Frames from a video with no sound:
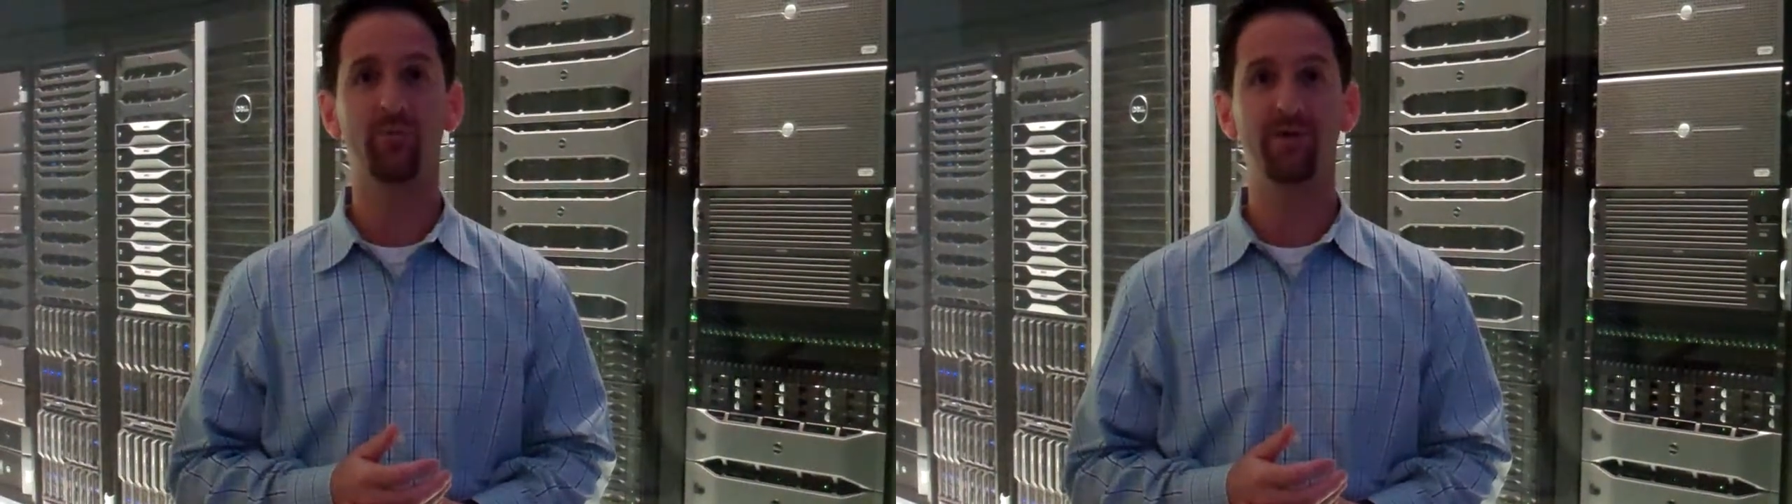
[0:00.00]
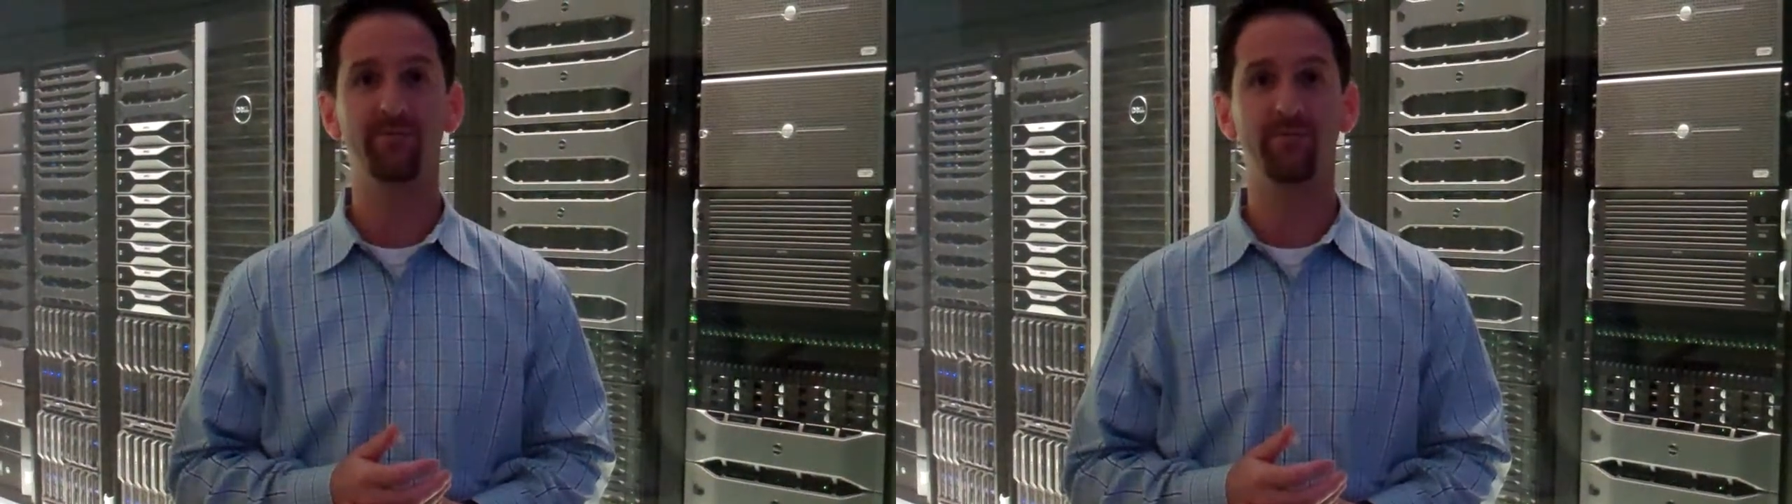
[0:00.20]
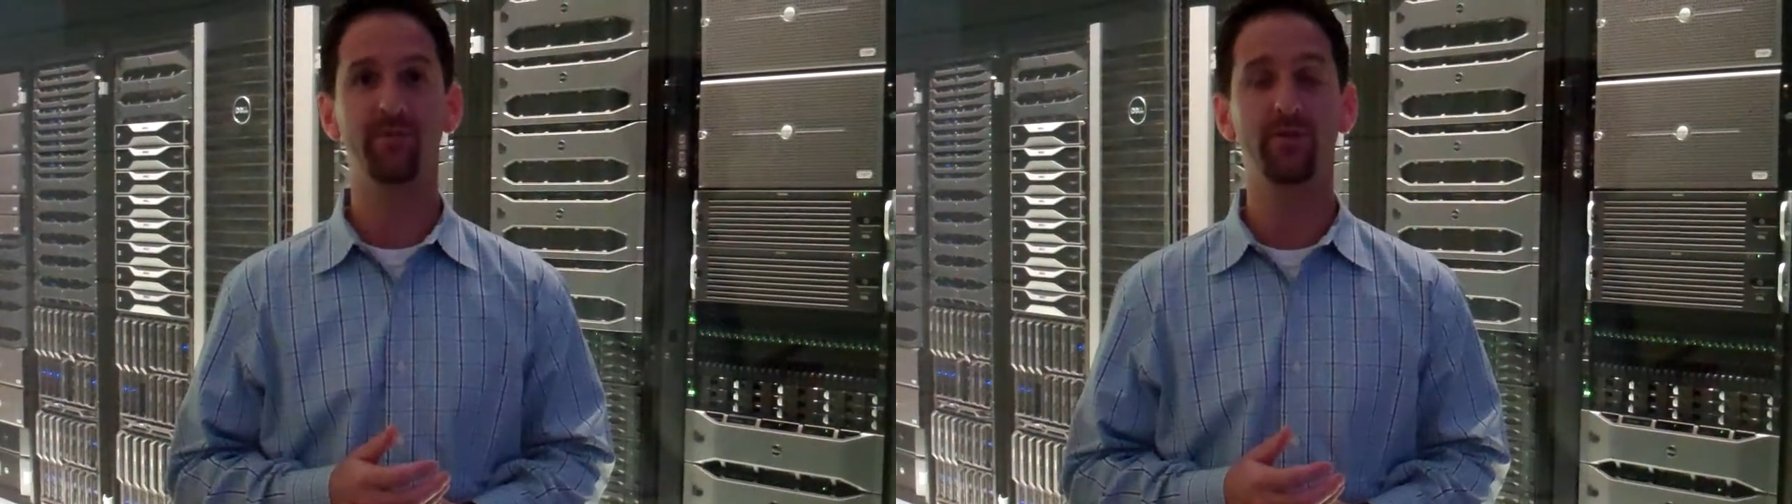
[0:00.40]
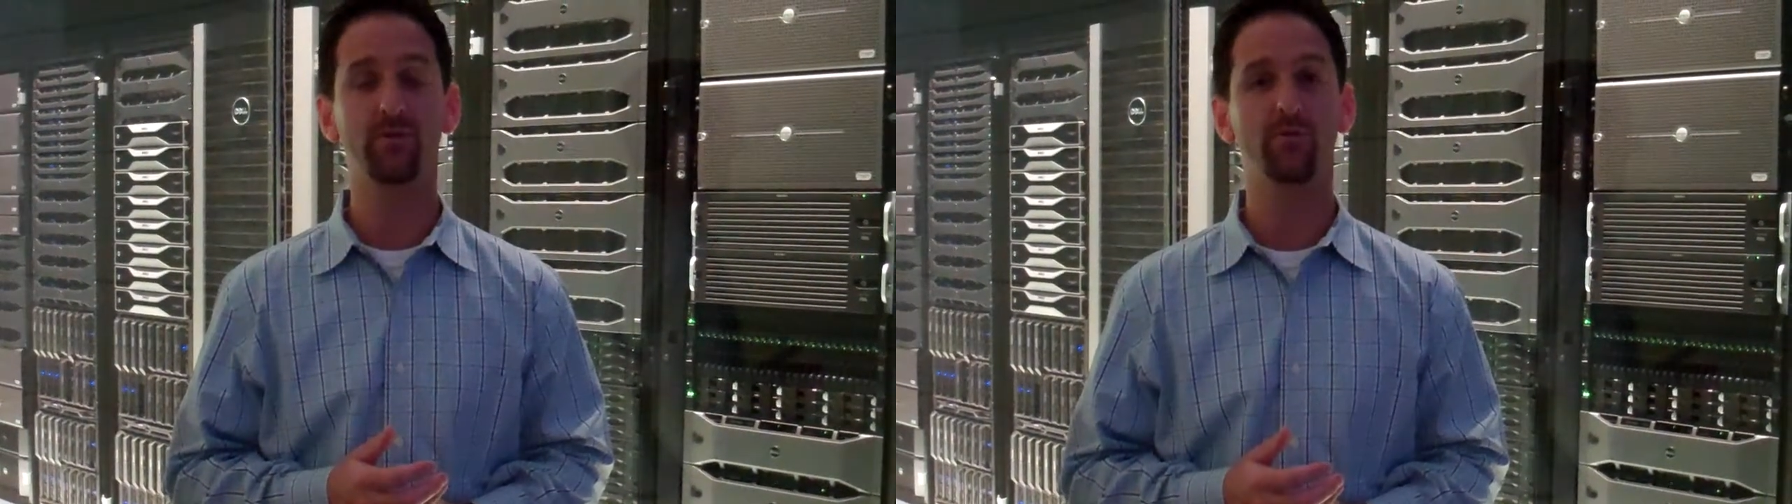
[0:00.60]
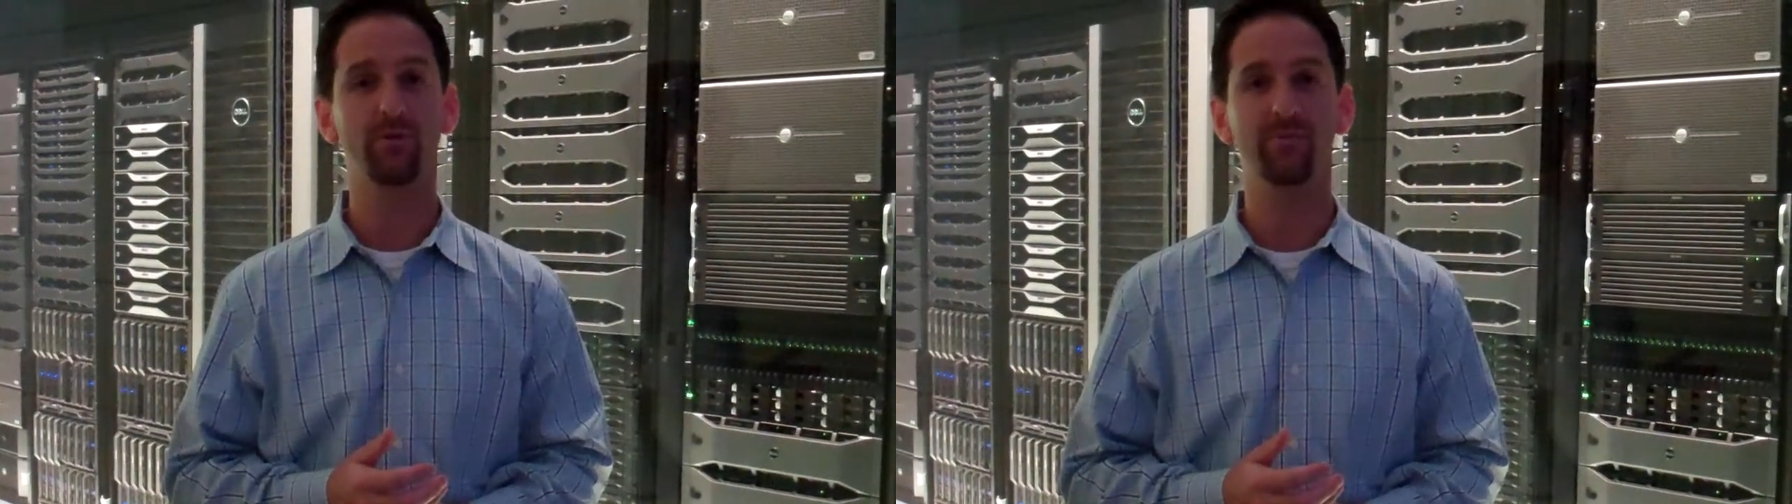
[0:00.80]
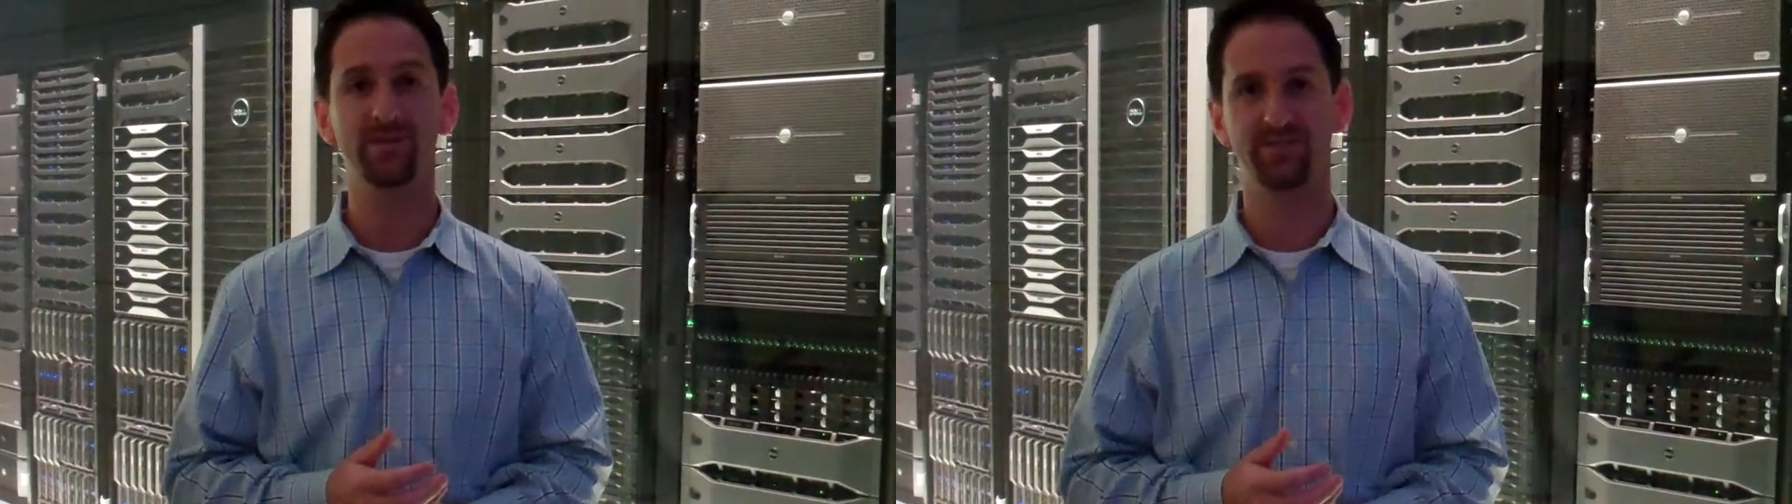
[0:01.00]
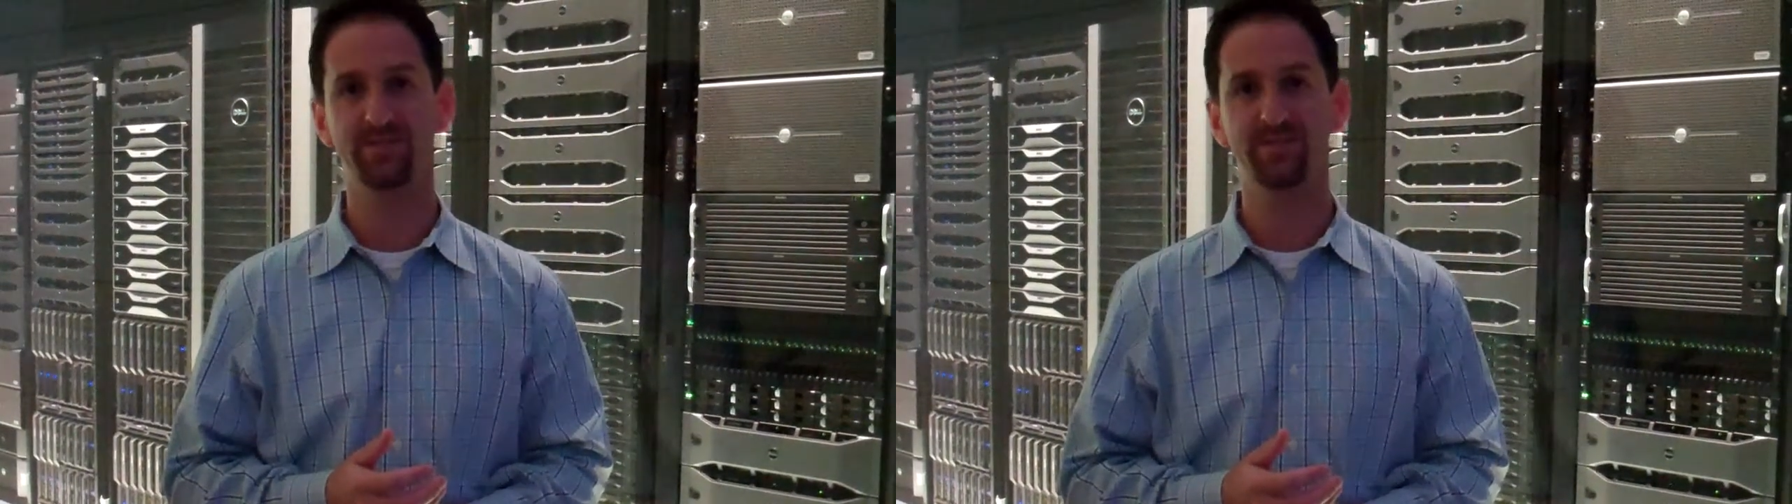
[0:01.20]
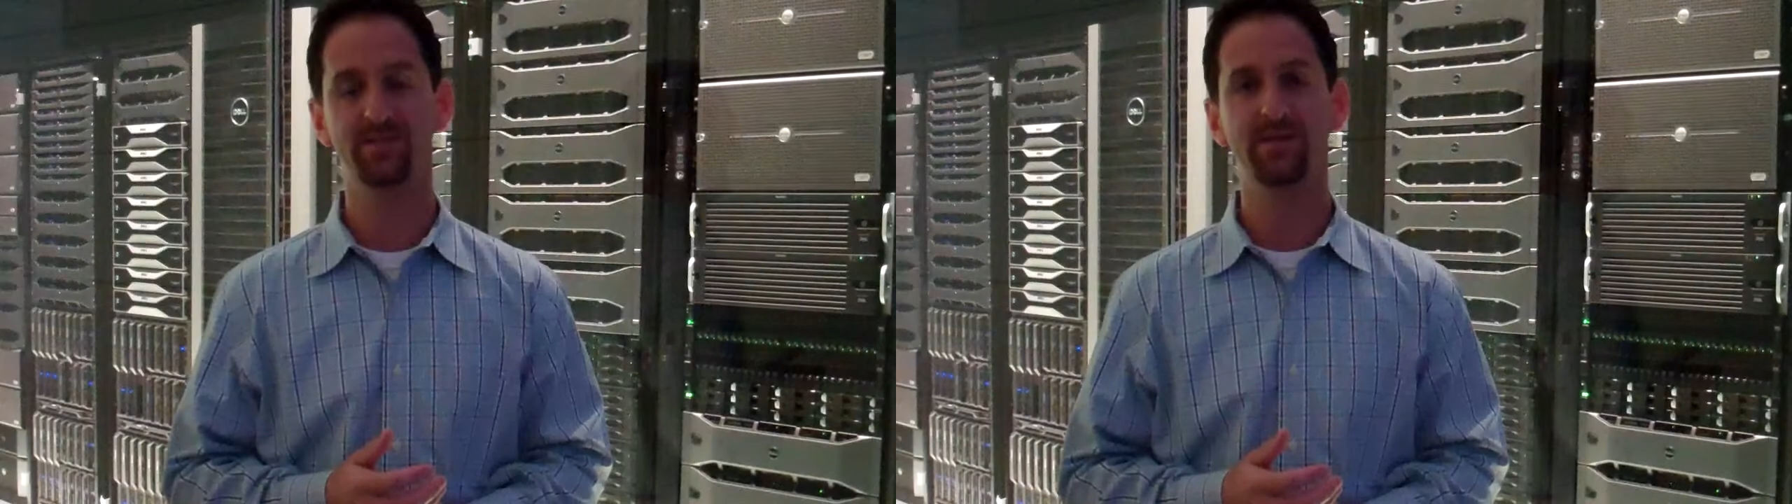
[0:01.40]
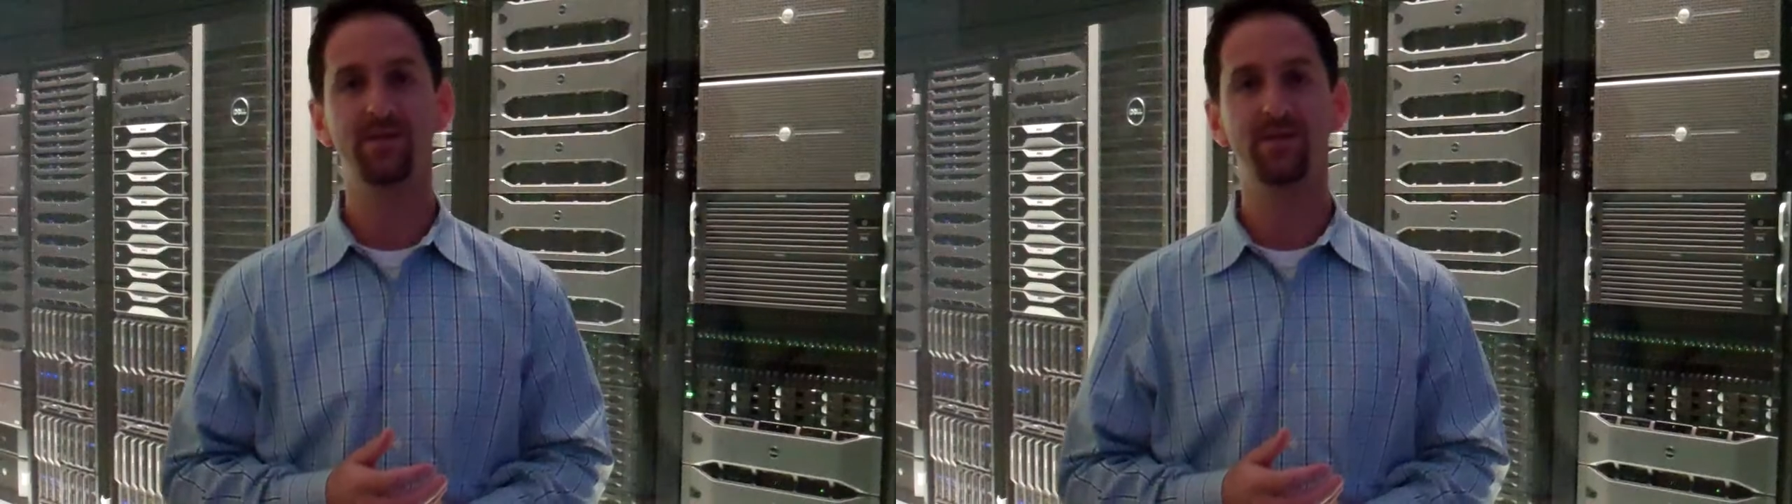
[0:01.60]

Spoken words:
away from their core business